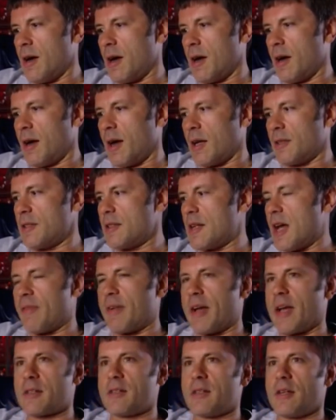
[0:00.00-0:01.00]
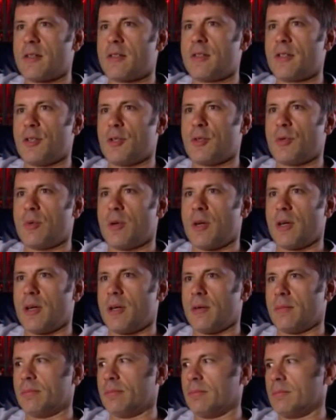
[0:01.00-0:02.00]
I didn't have access to,
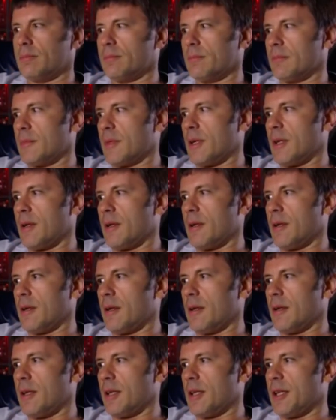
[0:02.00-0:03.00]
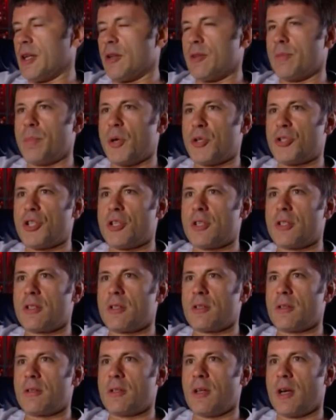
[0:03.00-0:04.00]
you know, the
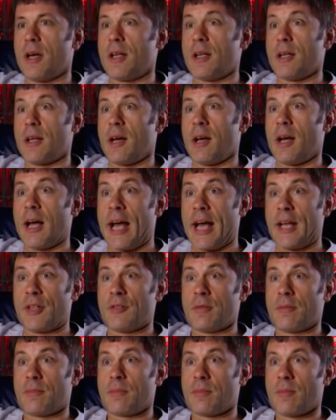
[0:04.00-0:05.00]
budgets that I had